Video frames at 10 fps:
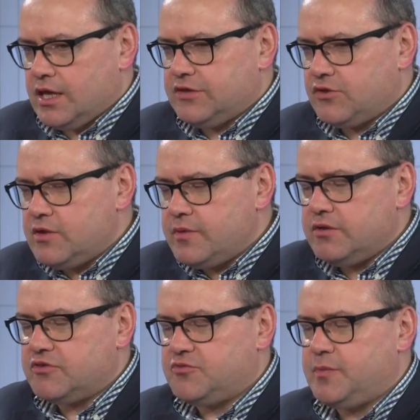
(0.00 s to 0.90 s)
it's only when
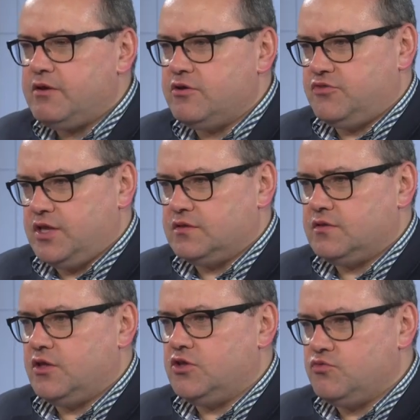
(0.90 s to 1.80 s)
you experience it
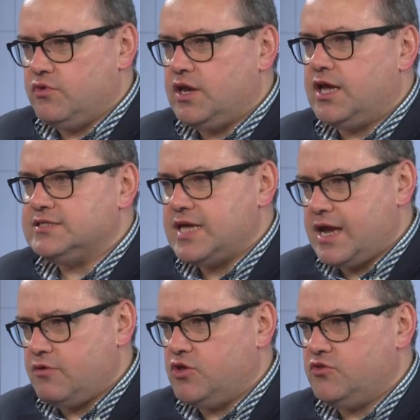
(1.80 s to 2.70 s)
that you realise
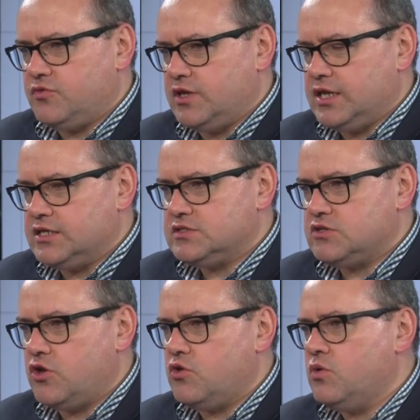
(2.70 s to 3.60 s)
how useful it is.
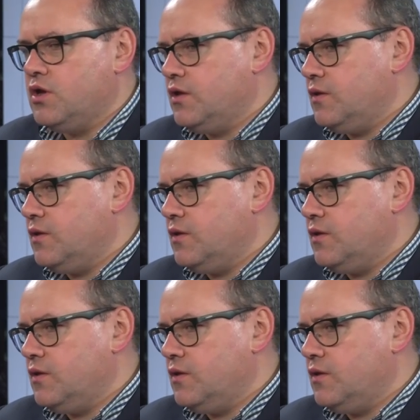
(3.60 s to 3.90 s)
So